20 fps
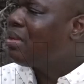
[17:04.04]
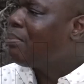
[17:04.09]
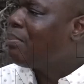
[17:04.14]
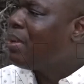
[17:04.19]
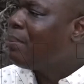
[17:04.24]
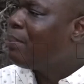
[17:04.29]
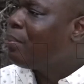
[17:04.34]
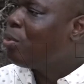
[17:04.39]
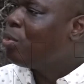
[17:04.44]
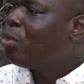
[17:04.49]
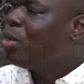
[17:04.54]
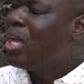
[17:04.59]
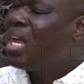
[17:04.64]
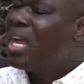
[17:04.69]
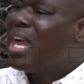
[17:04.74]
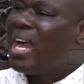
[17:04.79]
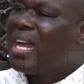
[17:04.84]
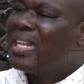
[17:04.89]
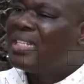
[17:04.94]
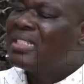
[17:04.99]
the people
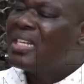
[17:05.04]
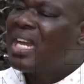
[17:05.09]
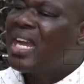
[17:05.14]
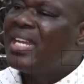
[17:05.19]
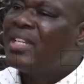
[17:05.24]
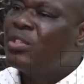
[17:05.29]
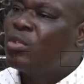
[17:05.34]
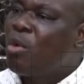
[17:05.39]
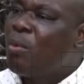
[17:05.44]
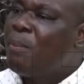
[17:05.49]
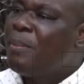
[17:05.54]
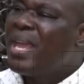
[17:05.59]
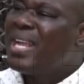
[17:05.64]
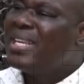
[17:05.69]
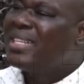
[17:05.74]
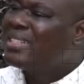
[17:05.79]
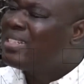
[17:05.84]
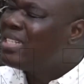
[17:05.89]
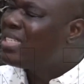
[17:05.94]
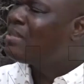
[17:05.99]
and trying to
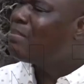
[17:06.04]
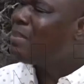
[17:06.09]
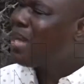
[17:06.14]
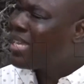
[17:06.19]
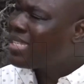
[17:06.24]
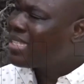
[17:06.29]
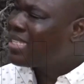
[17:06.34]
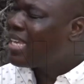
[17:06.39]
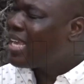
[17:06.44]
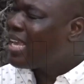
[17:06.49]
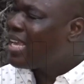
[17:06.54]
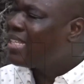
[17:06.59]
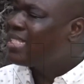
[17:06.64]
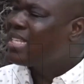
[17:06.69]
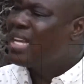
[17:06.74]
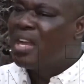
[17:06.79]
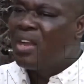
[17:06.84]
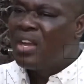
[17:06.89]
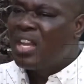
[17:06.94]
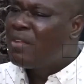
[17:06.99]
make Christmas gain
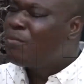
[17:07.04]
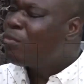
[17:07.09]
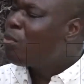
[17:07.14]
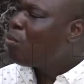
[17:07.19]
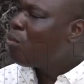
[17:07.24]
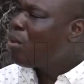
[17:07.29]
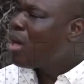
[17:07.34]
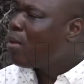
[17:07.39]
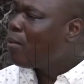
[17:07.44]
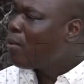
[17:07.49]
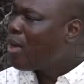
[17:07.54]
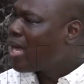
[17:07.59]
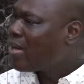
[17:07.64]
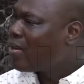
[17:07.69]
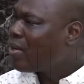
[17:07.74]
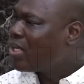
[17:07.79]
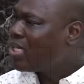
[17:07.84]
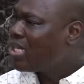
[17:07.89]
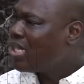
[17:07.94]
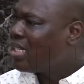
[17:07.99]
even when we are
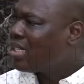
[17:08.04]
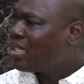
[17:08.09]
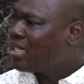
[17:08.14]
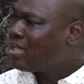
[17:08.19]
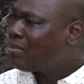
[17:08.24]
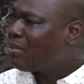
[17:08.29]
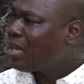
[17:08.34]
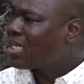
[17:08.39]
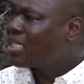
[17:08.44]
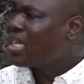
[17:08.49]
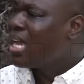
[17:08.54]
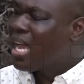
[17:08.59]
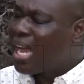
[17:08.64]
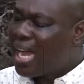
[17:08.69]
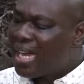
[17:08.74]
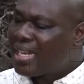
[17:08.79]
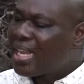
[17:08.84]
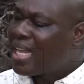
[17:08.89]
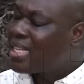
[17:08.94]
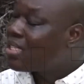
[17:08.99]
not in Christmas.
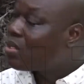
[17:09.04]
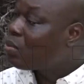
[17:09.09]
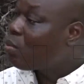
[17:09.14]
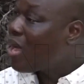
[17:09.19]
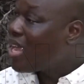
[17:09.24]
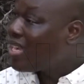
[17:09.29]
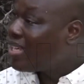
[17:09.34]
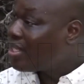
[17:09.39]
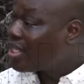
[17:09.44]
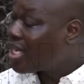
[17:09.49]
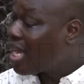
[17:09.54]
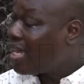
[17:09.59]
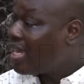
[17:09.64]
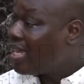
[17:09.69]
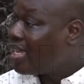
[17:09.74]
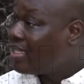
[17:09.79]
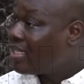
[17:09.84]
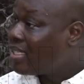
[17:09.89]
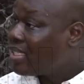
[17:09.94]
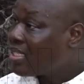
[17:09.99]
And that is where the
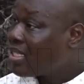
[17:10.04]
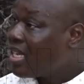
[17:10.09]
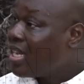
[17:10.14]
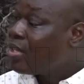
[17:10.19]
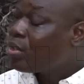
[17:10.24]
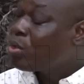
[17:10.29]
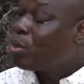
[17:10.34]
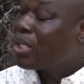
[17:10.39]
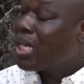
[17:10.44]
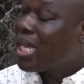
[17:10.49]
challenge is. So